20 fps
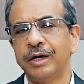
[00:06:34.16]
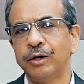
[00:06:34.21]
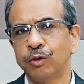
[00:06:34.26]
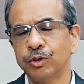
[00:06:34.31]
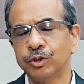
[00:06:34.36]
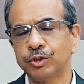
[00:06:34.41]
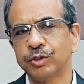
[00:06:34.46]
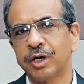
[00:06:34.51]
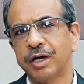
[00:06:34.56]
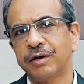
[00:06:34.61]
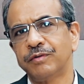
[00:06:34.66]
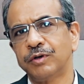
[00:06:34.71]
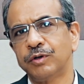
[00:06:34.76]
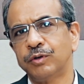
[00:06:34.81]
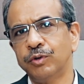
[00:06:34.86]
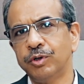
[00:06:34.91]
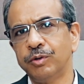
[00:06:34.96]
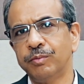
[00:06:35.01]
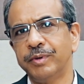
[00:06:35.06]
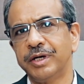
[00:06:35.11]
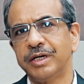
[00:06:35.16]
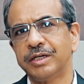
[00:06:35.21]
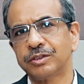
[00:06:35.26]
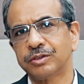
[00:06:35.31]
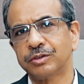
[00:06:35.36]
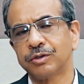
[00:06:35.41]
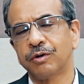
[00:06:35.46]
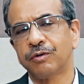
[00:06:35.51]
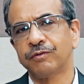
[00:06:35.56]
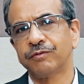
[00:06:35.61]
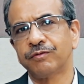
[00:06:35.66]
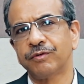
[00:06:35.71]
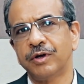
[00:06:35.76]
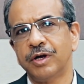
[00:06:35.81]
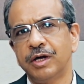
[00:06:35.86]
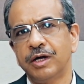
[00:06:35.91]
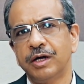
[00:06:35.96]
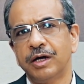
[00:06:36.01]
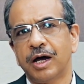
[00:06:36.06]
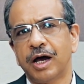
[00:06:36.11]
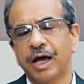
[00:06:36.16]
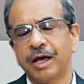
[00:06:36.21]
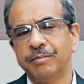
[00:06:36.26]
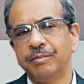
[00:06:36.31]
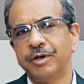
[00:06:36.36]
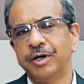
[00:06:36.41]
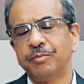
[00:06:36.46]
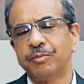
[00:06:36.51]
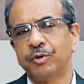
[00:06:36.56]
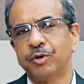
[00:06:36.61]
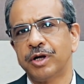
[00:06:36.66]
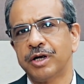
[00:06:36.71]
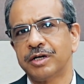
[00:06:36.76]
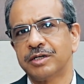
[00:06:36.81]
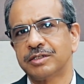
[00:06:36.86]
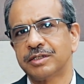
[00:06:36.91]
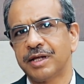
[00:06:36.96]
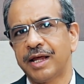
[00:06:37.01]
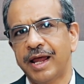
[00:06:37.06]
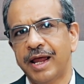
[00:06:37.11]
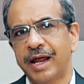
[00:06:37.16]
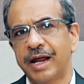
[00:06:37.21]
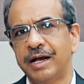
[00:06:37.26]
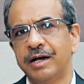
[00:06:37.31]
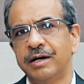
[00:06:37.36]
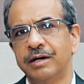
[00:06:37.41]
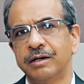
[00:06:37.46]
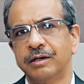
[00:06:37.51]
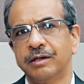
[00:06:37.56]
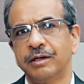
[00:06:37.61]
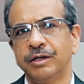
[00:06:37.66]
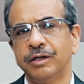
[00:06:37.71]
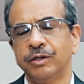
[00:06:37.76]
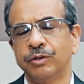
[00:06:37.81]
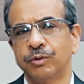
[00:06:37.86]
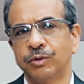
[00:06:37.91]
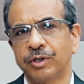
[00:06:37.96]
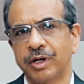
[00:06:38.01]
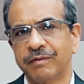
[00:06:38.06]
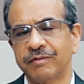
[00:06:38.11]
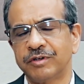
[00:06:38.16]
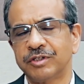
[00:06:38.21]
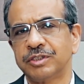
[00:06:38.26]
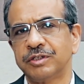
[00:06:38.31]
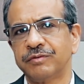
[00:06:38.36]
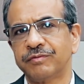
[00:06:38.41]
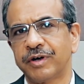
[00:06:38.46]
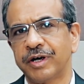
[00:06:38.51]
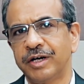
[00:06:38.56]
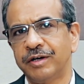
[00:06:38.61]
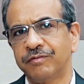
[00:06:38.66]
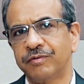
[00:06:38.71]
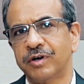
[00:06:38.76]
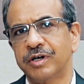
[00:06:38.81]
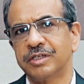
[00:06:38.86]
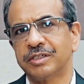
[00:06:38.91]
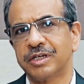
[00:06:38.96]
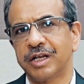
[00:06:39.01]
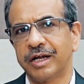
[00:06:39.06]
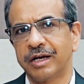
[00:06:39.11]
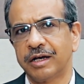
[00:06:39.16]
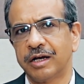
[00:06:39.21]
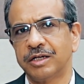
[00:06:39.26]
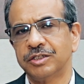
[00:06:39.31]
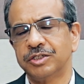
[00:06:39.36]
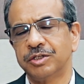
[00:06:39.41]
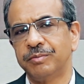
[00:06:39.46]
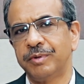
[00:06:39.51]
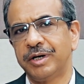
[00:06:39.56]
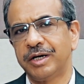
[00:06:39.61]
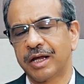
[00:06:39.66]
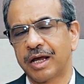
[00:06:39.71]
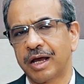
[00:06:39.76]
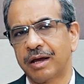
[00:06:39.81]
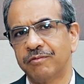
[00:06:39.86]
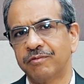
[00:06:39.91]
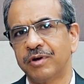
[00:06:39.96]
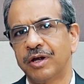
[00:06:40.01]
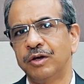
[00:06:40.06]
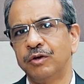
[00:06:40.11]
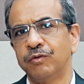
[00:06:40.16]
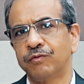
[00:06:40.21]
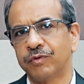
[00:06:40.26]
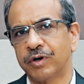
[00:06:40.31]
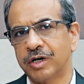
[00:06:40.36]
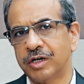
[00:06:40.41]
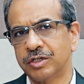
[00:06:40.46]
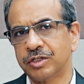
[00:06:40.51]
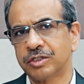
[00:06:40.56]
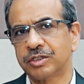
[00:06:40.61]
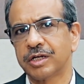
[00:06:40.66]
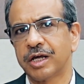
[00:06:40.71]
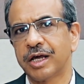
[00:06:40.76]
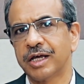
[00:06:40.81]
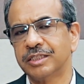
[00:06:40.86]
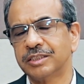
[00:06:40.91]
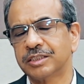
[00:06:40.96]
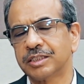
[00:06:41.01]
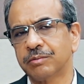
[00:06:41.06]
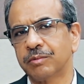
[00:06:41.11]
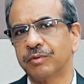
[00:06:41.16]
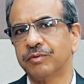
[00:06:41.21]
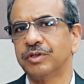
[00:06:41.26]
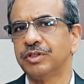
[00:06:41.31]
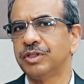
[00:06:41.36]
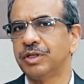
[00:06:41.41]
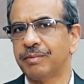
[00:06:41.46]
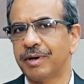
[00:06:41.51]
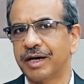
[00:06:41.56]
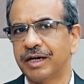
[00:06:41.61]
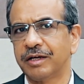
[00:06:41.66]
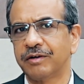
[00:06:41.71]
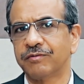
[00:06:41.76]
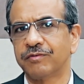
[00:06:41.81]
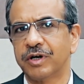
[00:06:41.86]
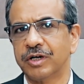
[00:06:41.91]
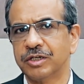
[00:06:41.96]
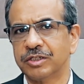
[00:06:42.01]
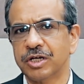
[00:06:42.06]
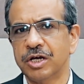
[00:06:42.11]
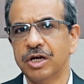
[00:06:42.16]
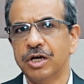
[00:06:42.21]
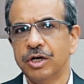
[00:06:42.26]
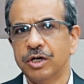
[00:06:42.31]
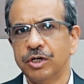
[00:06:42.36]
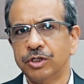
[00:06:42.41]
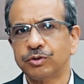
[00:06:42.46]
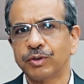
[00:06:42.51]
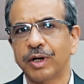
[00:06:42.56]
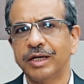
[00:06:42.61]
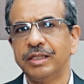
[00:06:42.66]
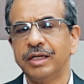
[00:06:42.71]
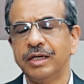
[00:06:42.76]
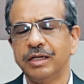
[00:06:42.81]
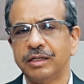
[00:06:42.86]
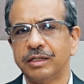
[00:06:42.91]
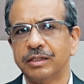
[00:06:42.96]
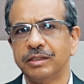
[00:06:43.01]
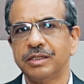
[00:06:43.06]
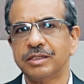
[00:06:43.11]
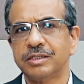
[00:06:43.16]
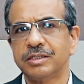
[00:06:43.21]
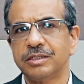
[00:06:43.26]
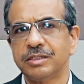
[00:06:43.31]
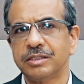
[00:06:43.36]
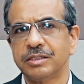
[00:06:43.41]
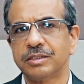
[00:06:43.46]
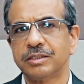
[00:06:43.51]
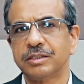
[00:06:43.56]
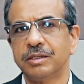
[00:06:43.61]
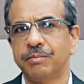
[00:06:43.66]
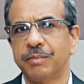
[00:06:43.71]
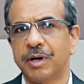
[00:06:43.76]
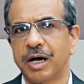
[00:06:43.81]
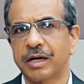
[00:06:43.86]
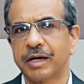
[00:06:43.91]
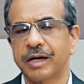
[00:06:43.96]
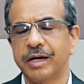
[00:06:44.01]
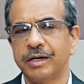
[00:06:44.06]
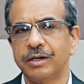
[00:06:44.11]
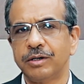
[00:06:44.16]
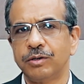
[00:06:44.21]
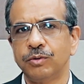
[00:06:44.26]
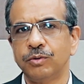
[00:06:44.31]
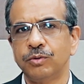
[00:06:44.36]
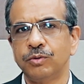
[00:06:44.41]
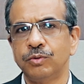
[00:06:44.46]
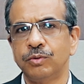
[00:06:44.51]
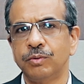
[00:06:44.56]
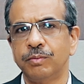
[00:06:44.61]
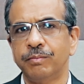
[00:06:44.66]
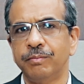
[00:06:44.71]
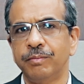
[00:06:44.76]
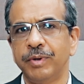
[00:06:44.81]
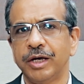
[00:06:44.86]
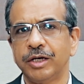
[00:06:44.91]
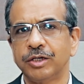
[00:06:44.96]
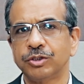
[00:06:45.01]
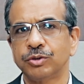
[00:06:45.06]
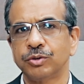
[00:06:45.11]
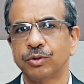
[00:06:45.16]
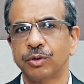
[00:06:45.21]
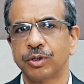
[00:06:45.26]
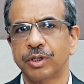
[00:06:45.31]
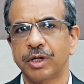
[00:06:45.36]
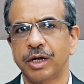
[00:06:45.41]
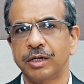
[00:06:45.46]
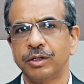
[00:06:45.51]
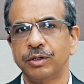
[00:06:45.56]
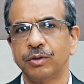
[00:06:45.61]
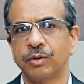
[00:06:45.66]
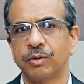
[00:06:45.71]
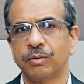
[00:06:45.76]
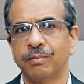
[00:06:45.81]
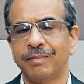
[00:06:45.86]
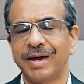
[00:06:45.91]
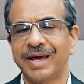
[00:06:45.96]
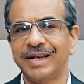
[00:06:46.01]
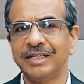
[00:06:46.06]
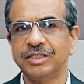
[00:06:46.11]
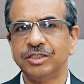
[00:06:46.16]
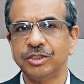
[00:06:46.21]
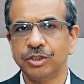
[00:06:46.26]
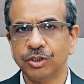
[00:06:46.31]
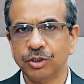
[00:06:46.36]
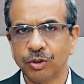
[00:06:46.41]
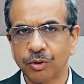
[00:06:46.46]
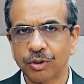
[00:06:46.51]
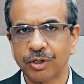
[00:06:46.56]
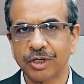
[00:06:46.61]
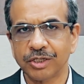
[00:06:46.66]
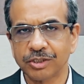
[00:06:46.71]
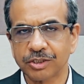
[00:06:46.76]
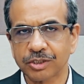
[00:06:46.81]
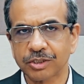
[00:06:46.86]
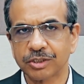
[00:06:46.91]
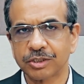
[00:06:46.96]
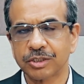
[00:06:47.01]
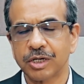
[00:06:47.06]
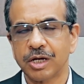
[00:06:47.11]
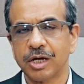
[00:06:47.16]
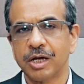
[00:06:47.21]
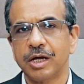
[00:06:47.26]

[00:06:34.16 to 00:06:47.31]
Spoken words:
And also have a good mix of hybrid products and, you know, diversified funds like large and mid cap value funds and some of the thematic funds. So I think this is the market to make sure that you're managing your risks